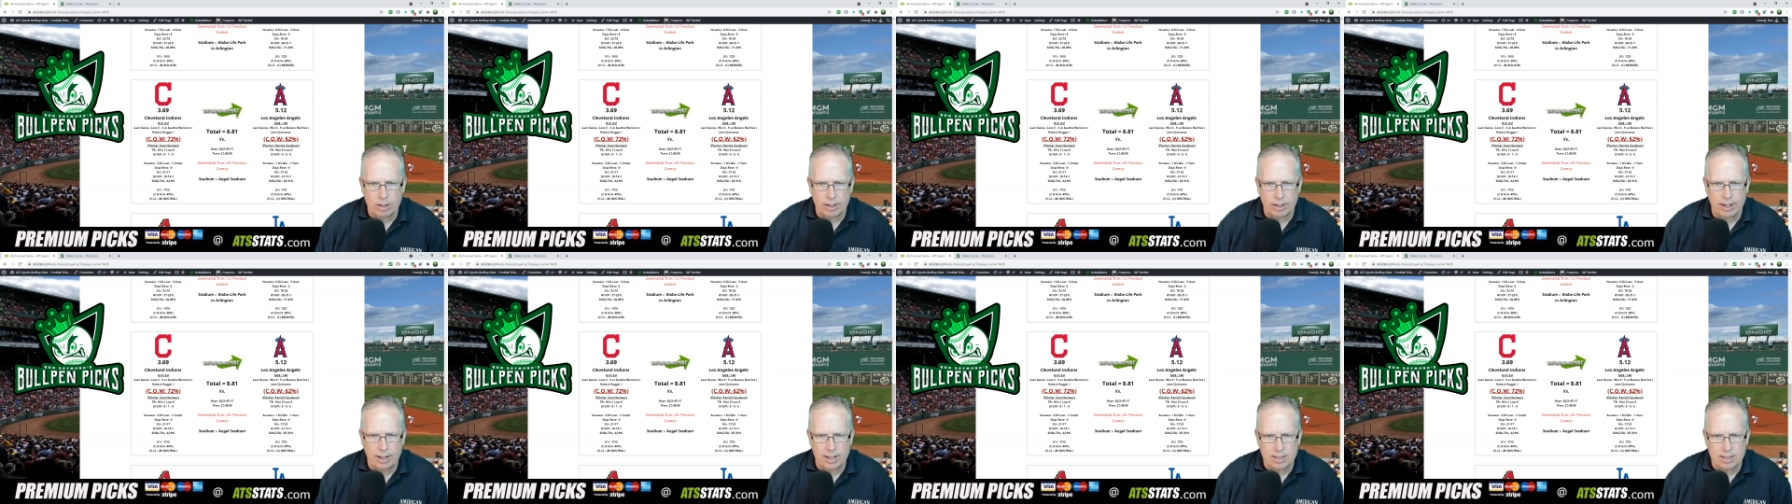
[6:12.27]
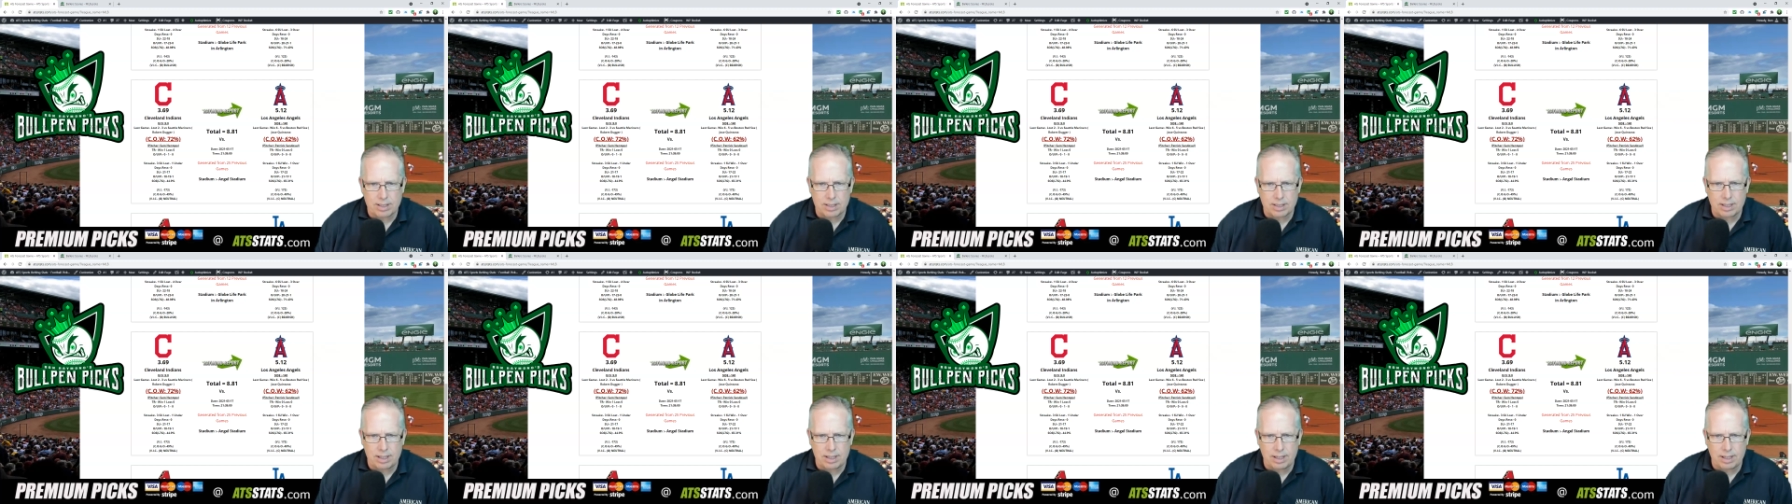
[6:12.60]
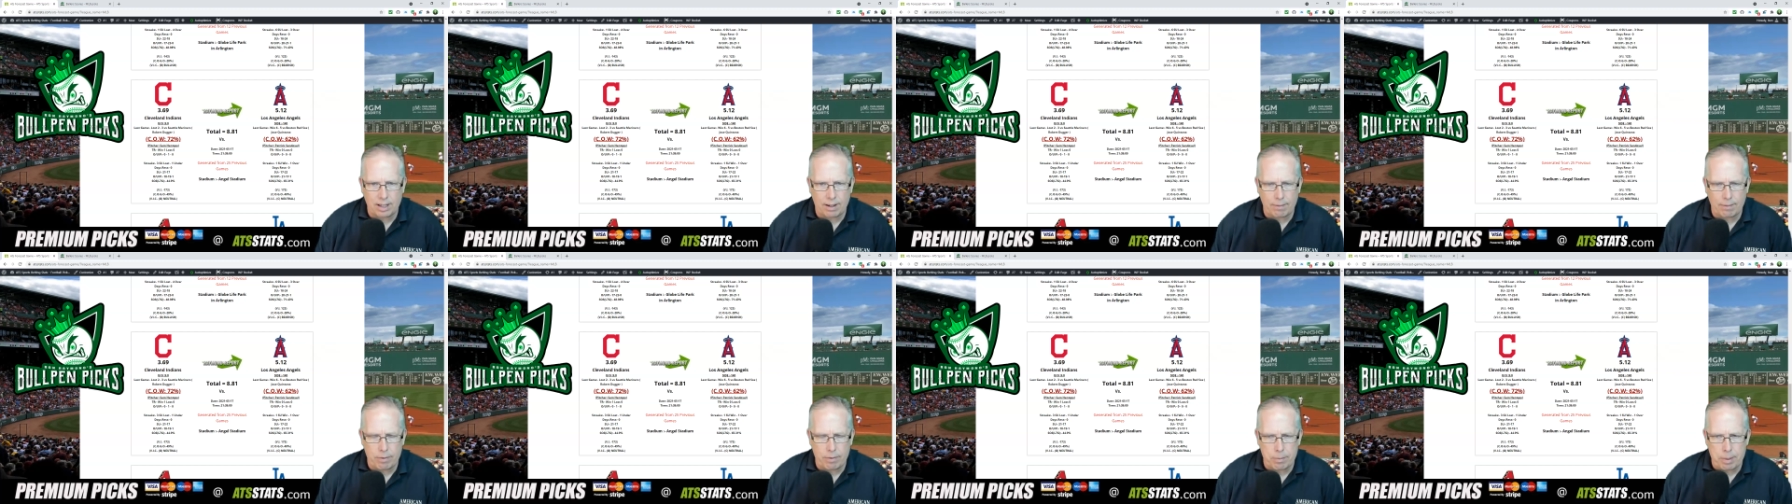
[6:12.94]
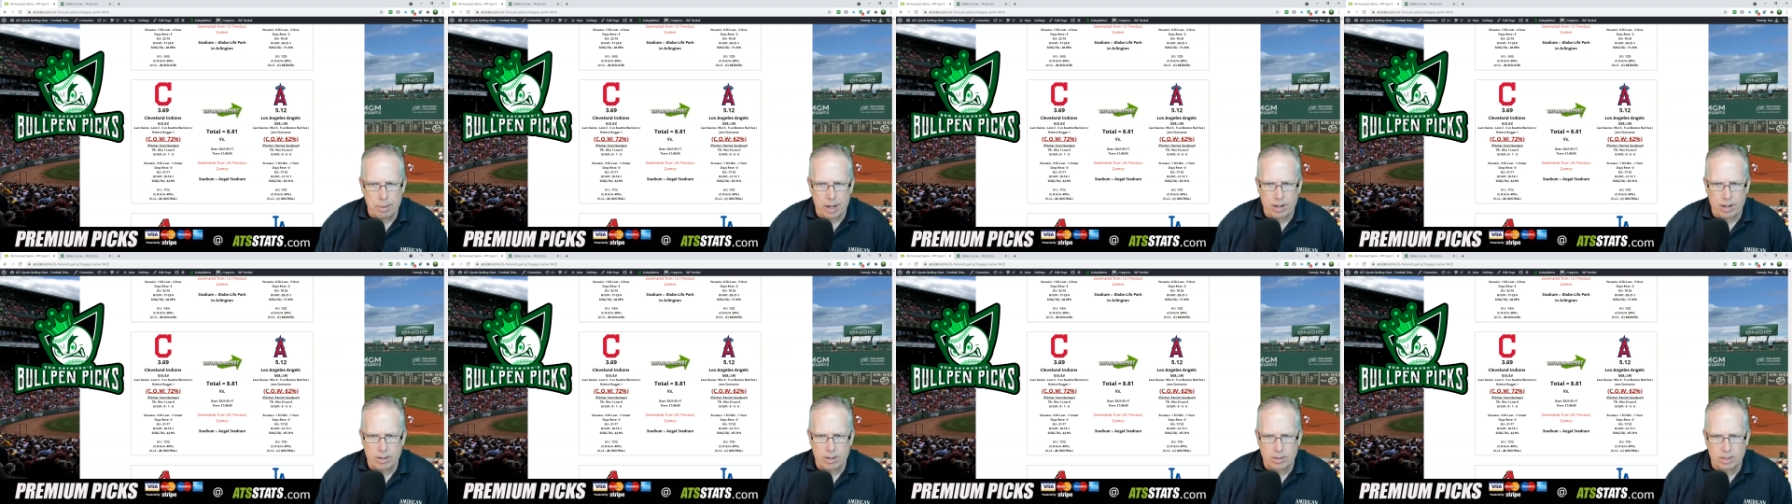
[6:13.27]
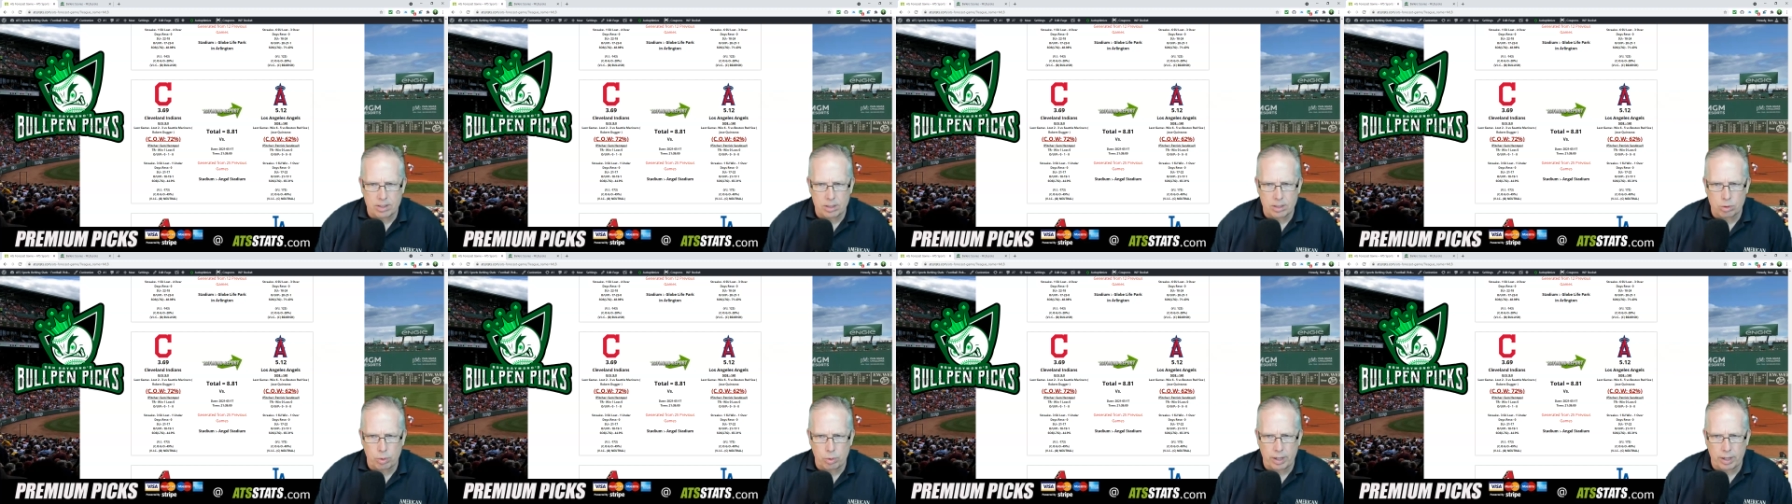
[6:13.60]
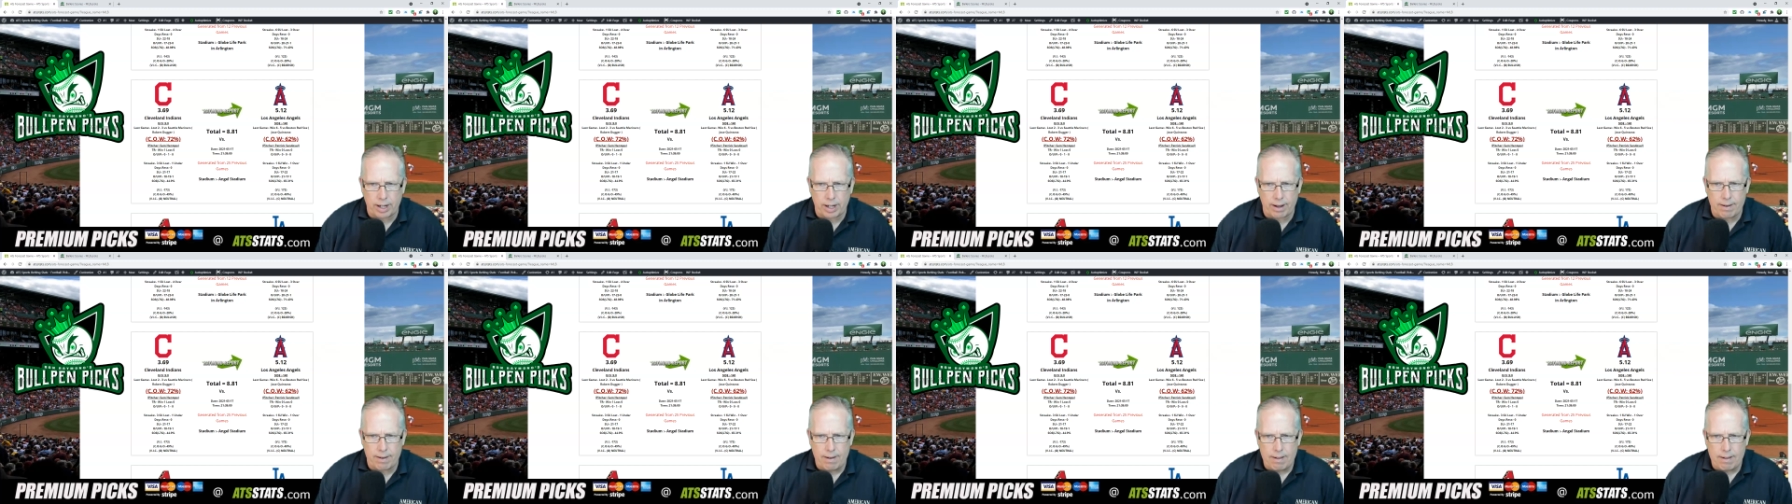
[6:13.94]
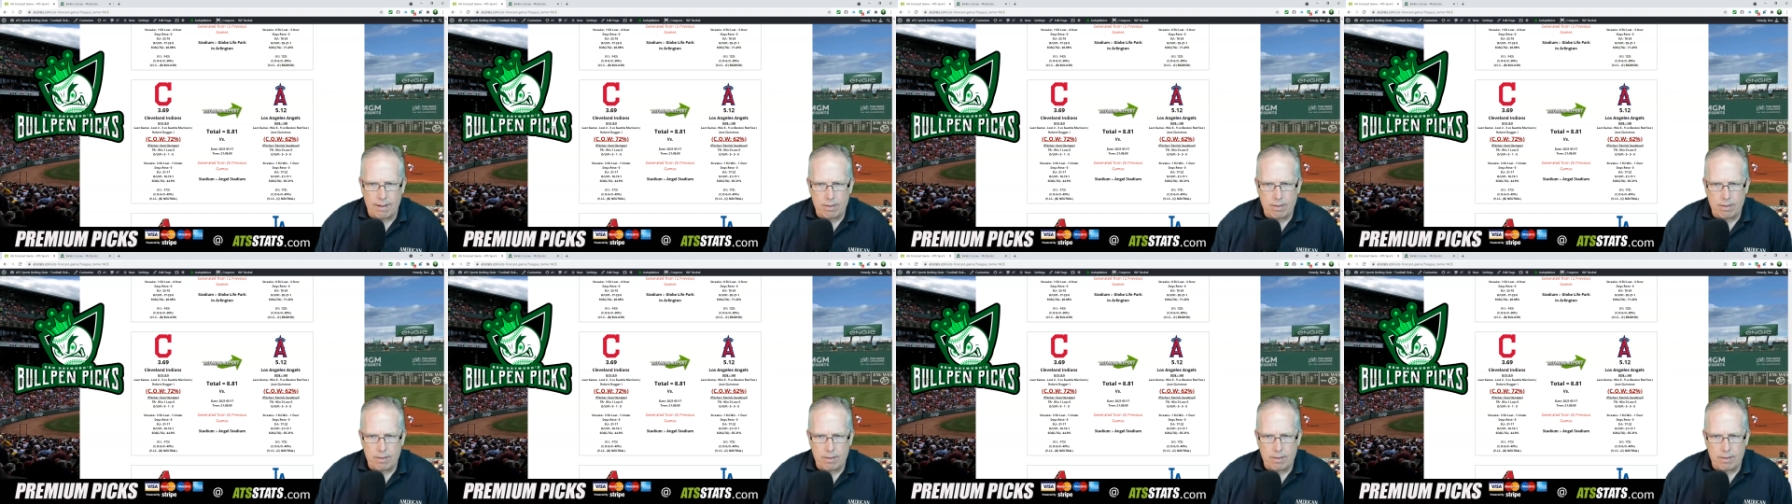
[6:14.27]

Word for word: against the uh, the Mariners this weekend.